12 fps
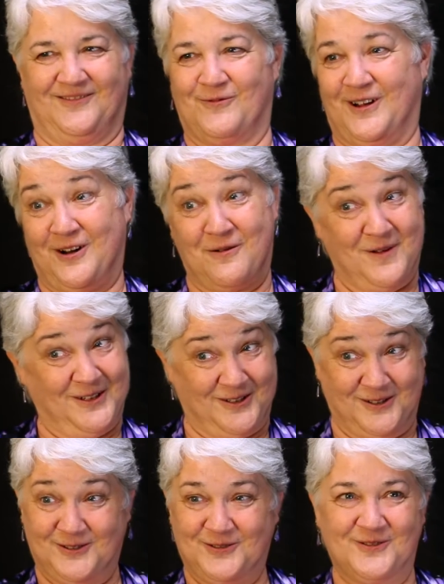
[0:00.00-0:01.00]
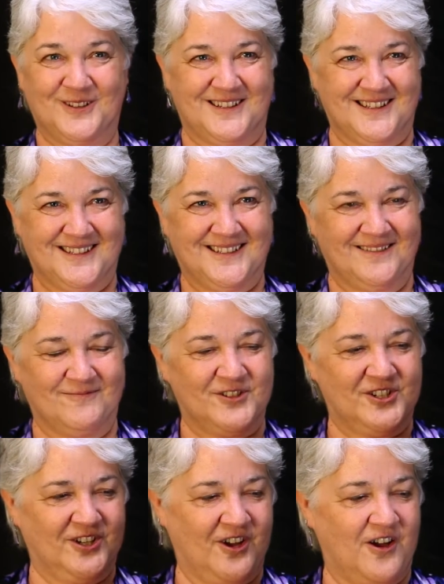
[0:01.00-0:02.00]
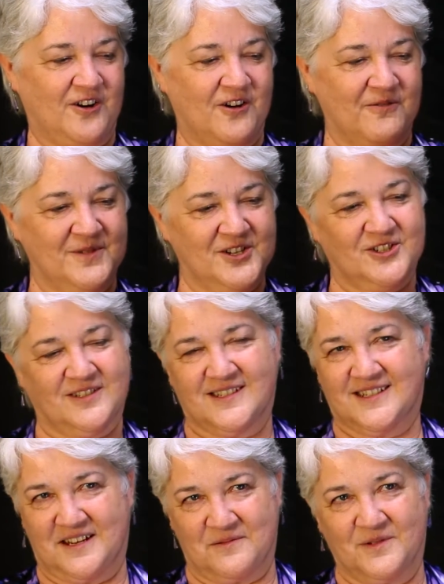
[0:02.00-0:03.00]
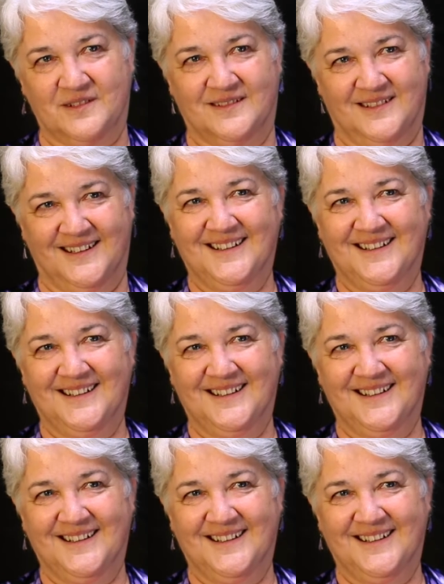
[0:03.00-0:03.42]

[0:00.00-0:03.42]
Where am I going to do this? And when she got our mission statement,